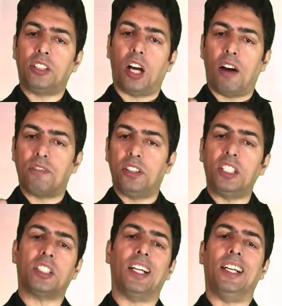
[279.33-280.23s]
after
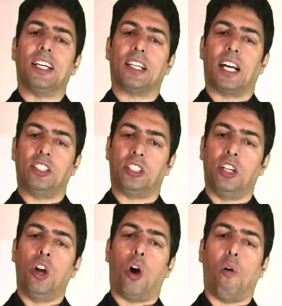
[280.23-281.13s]
this clinical
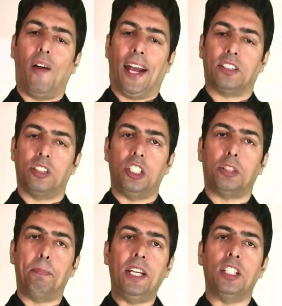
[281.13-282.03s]
condition of accessory
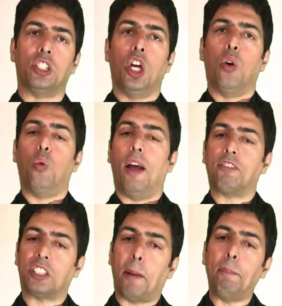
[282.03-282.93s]
spleens, we
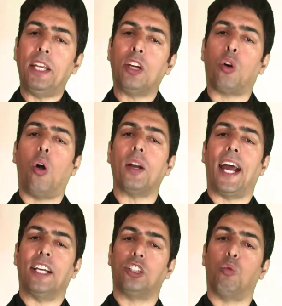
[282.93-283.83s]
have something
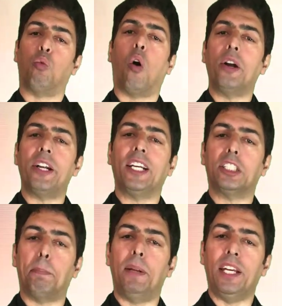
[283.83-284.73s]
called as the wandering
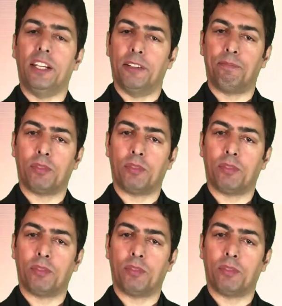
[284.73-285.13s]
spleen.